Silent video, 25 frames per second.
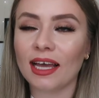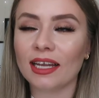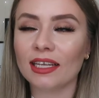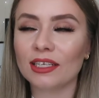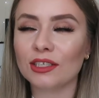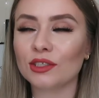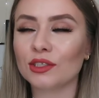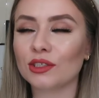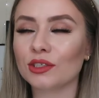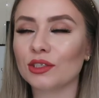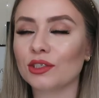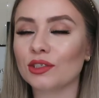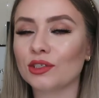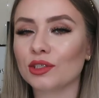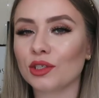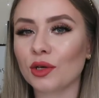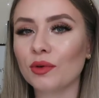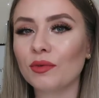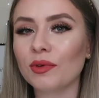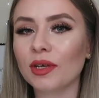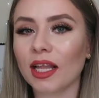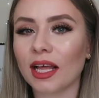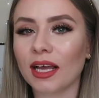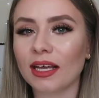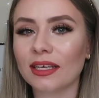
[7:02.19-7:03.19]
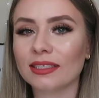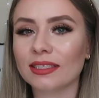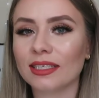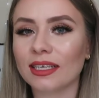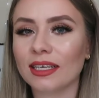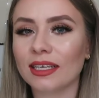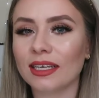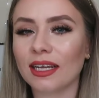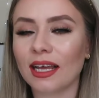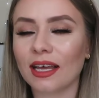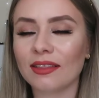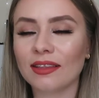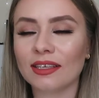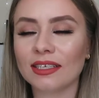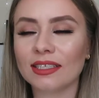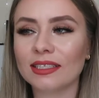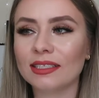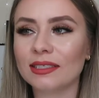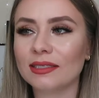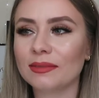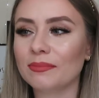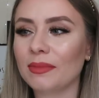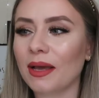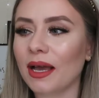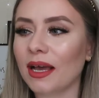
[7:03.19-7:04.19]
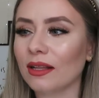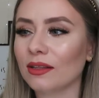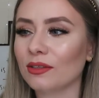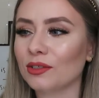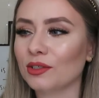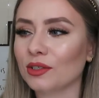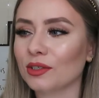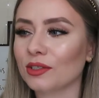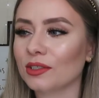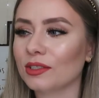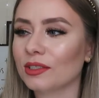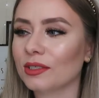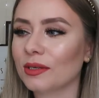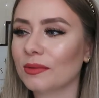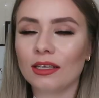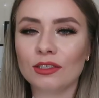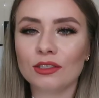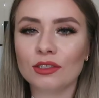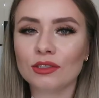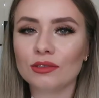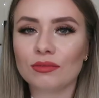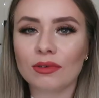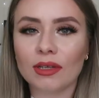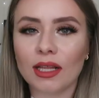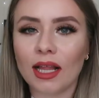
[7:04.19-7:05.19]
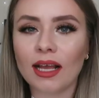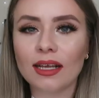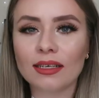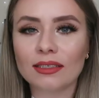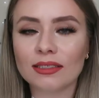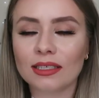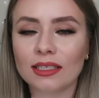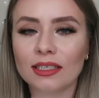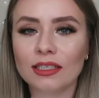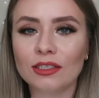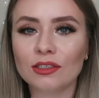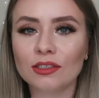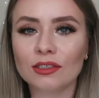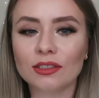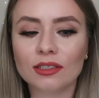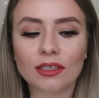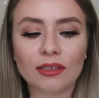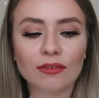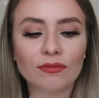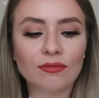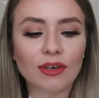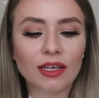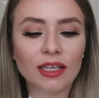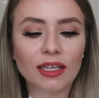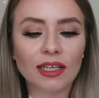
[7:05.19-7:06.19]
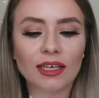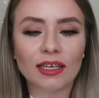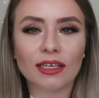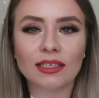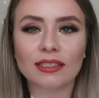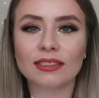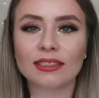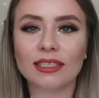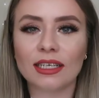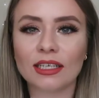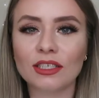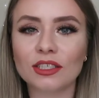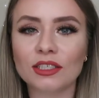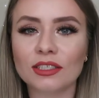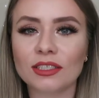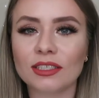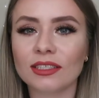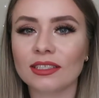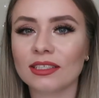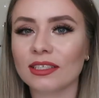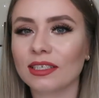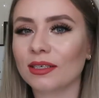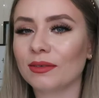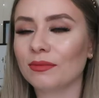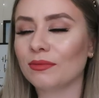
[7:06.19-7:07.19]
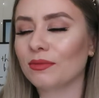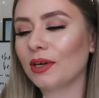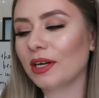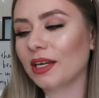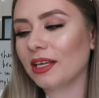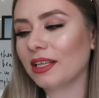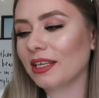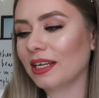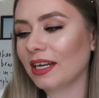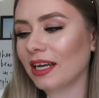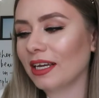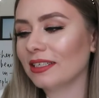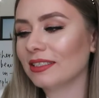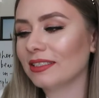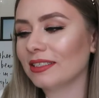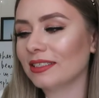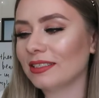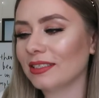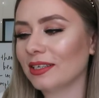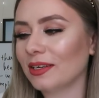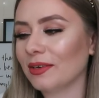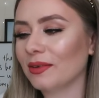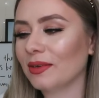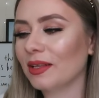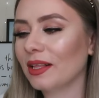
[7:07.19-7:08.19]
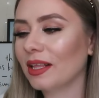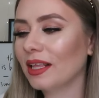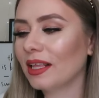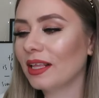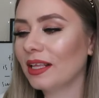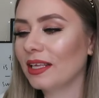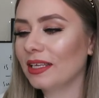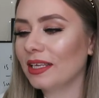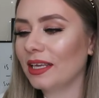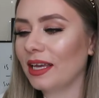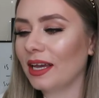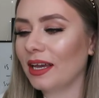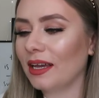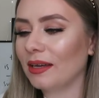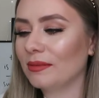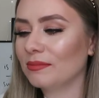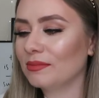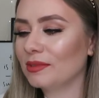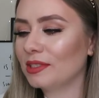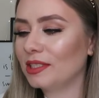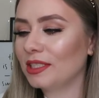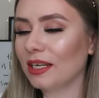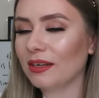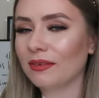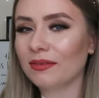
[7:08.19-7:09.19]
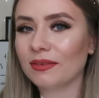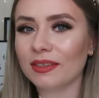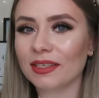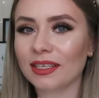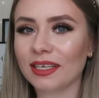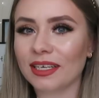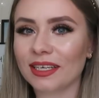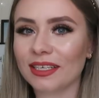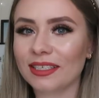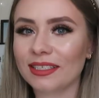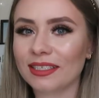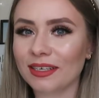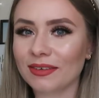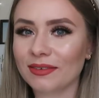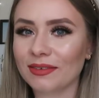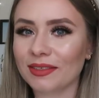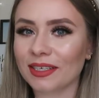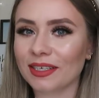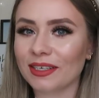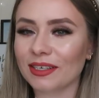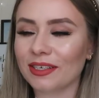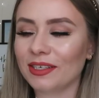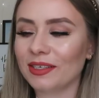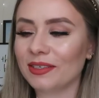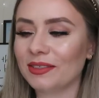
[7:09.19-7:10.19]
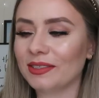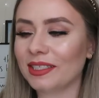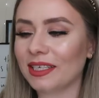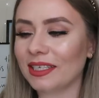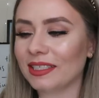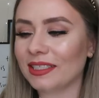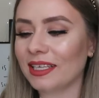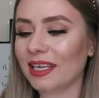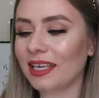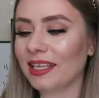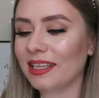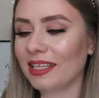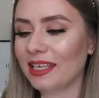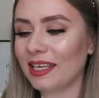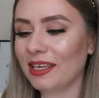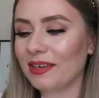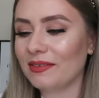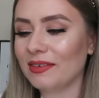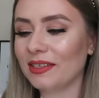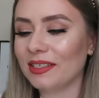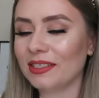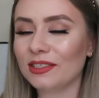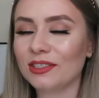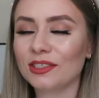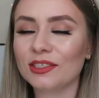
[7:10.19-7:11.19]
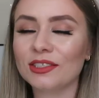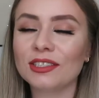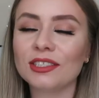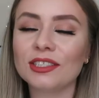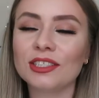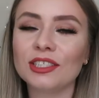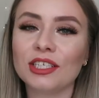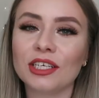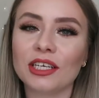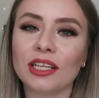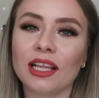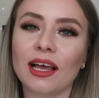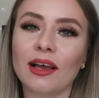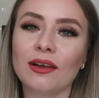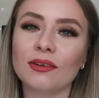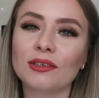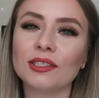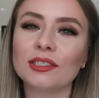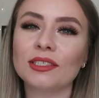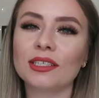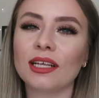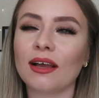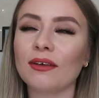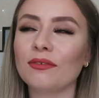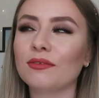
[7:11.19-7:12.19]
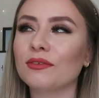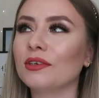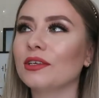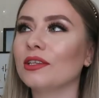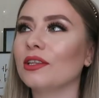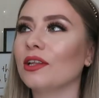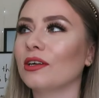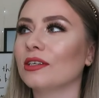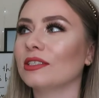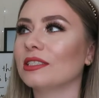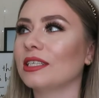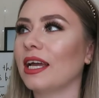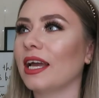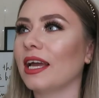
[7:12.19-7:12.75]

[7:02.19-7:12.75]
and it's just so relaxing and the smell just, it's just relaxing. It just really sends you to sleep really nicely. So yeah, I'm definitely, definitely going to use this in the evening just to chill out, just after a long